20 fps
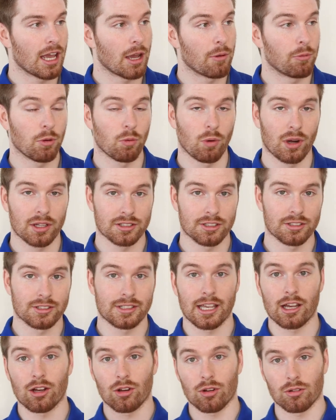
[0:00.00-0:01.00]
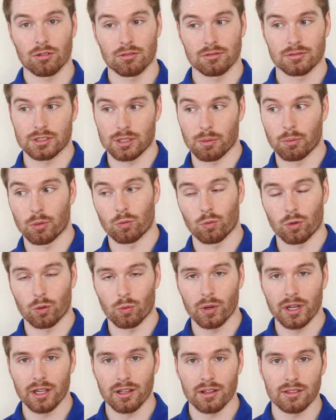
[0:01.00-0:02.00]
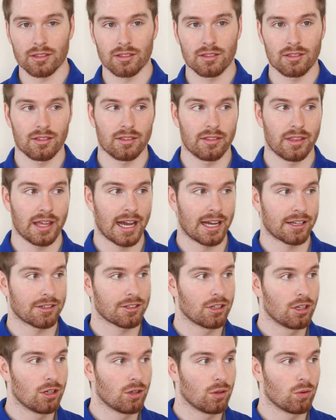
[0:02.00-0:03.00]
and we want to tell someone we're with that